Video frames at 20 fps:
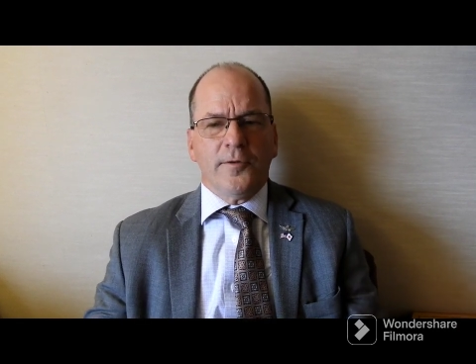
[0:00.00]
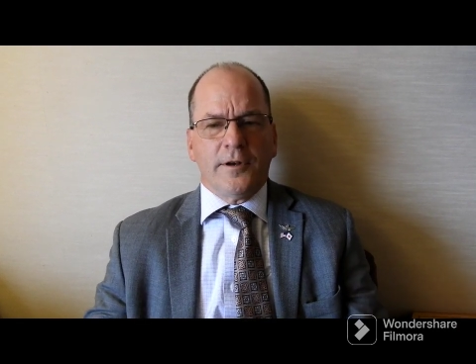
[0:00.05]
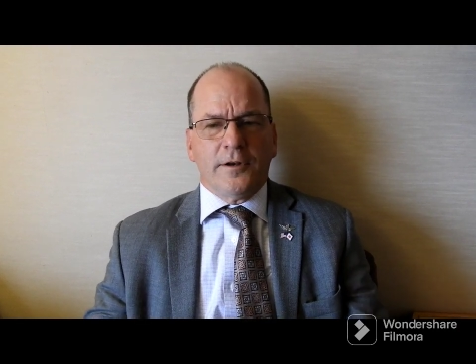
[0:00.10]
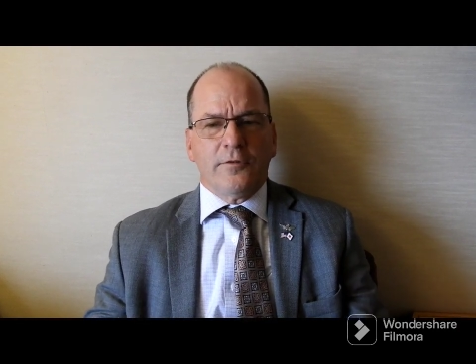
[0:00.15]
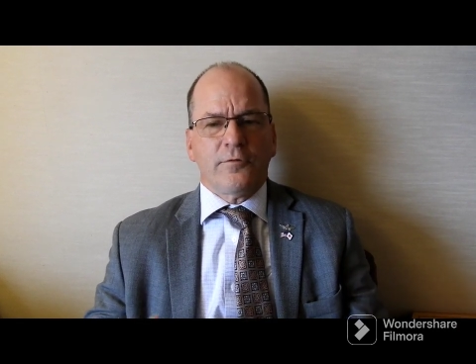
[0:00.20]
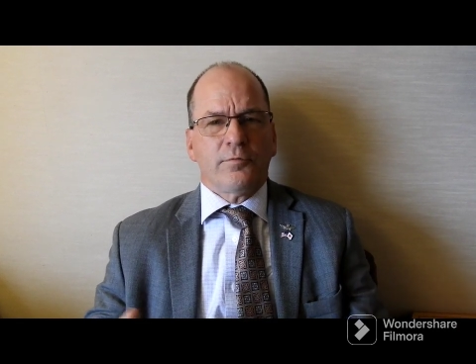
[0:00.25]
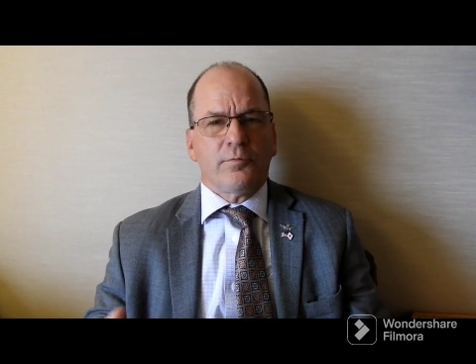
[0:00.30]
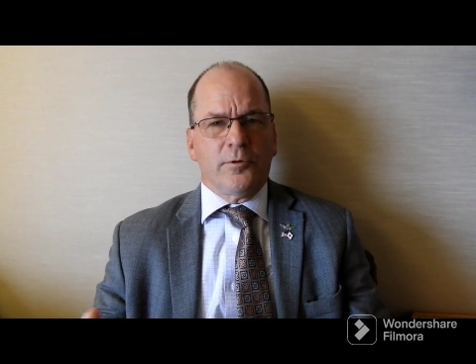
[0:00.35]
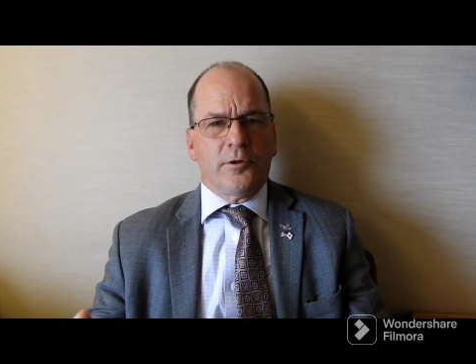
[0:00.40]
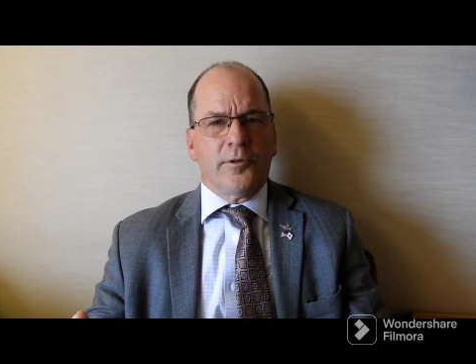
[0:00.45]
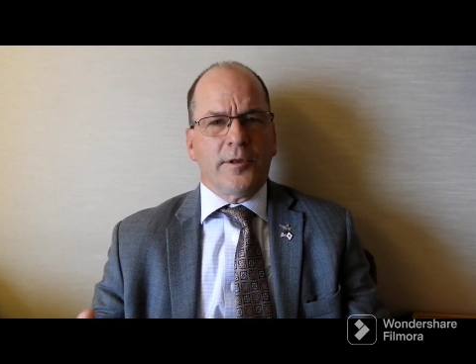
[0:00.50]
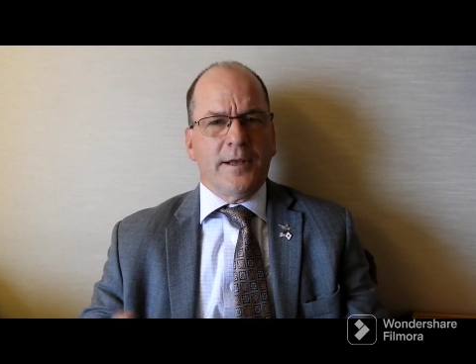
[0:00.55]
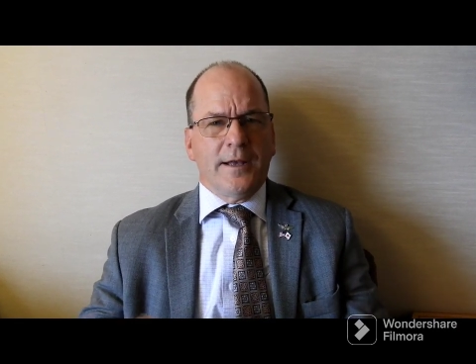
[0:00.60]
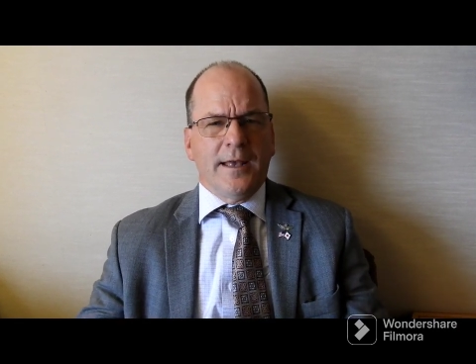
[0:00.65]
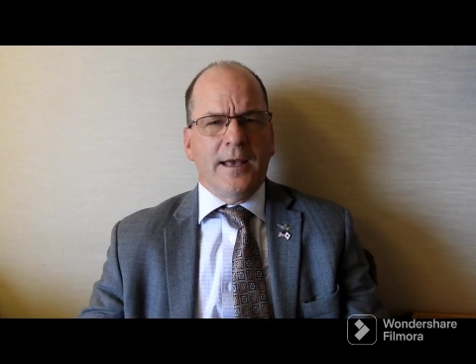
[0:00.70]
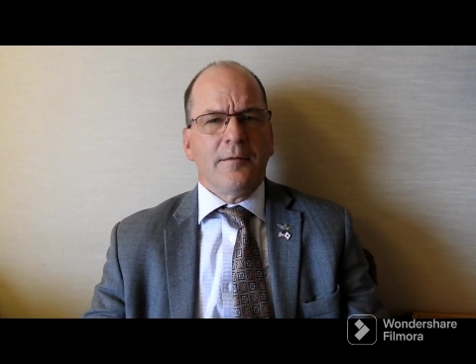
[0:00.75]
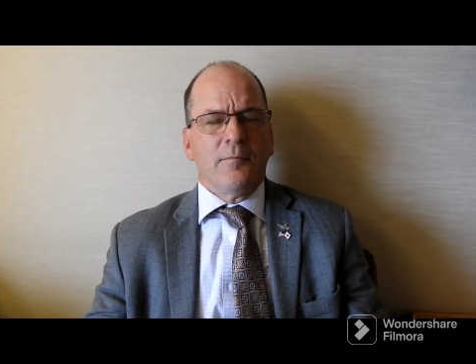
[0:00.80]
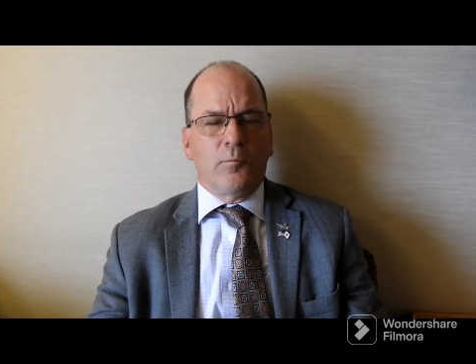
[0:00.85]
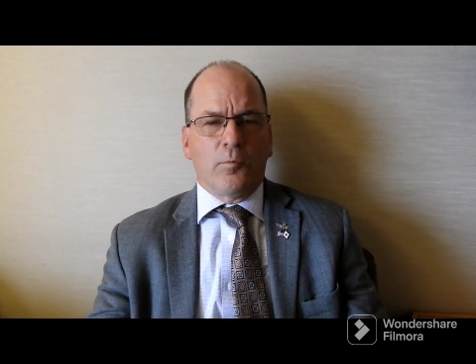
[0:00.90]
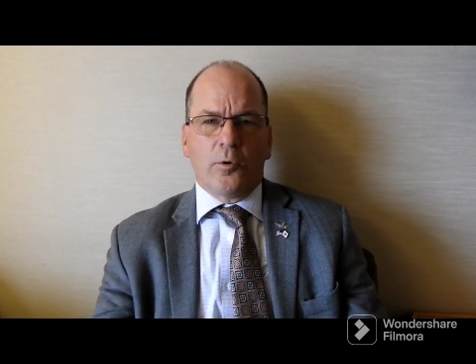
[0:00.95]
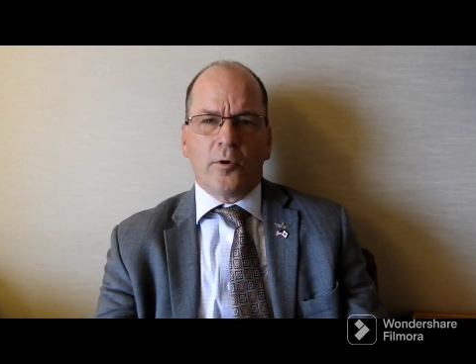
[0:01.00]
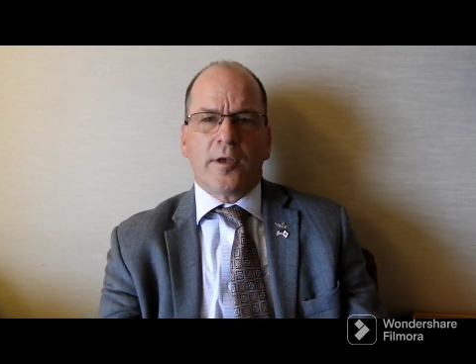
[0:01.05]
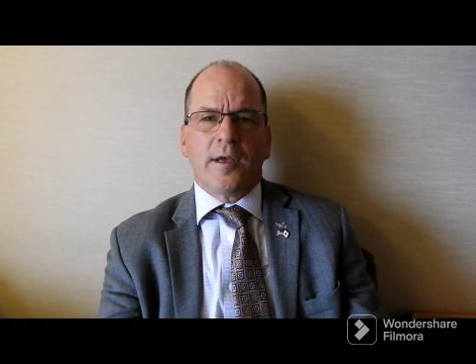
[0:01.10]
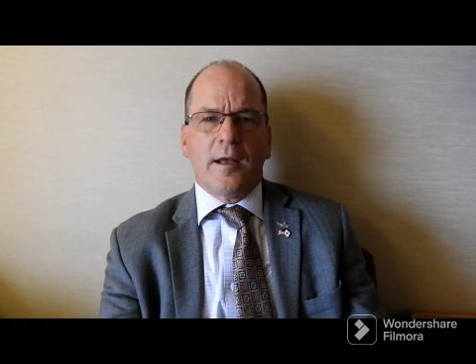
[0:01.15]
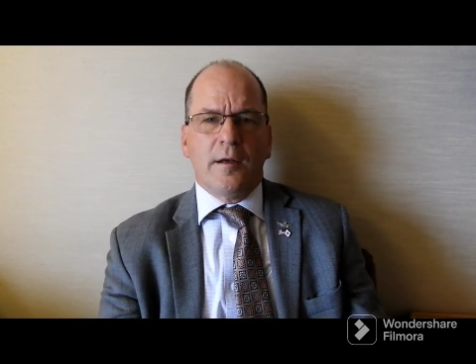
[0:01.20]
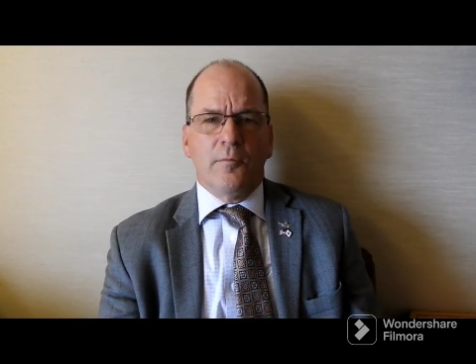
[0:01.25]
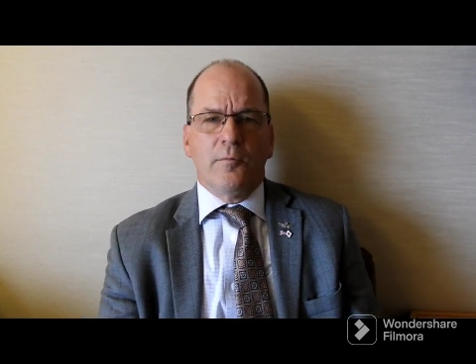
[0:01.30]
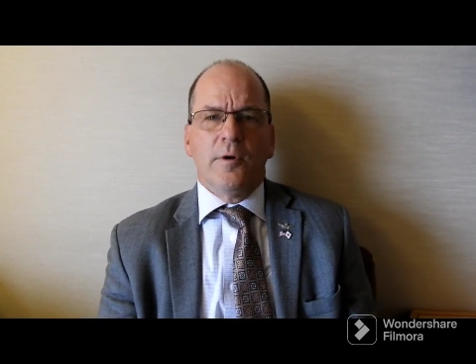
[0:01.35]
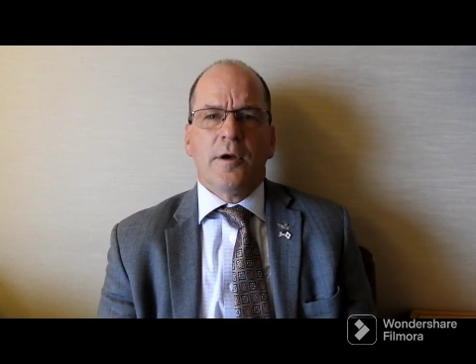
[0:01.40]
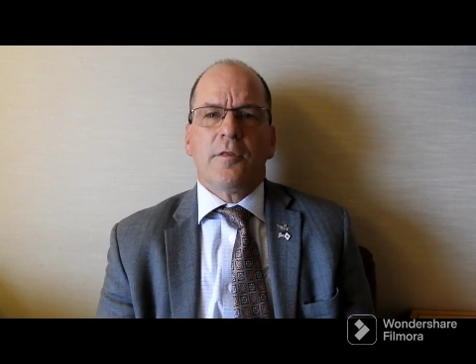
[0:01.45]
of it is really again
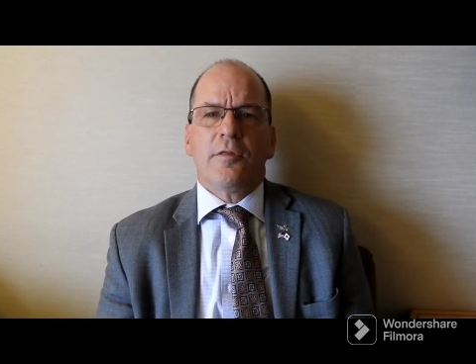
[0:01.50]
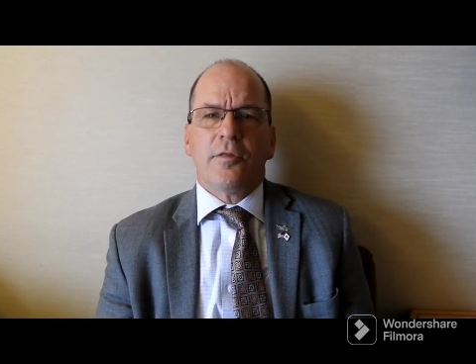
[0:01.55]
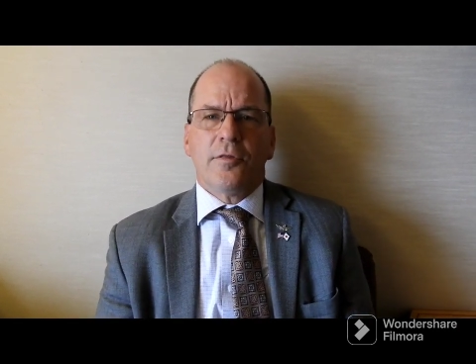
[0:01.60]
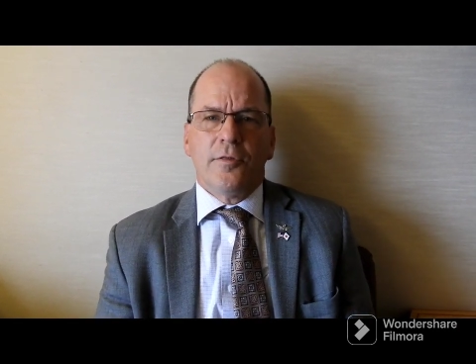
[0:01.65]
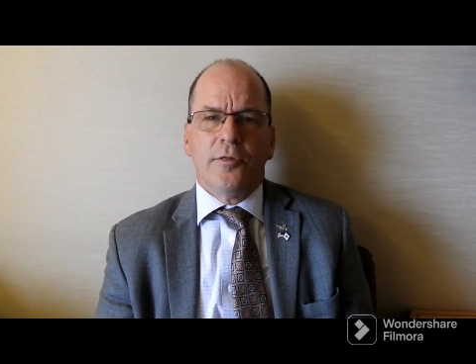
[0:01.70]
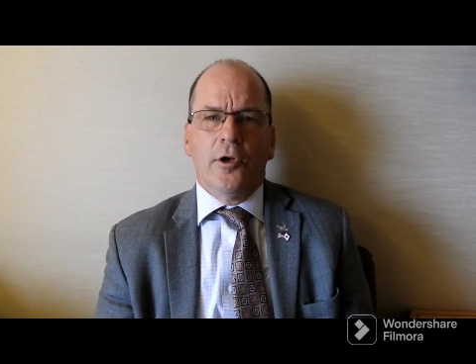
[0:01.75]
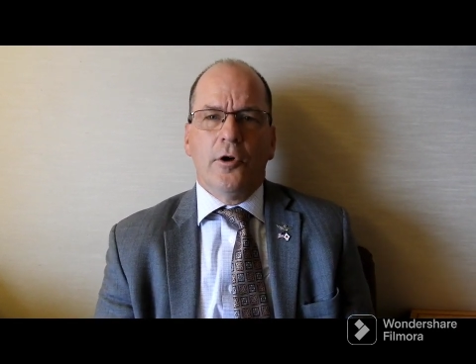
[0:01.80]
working with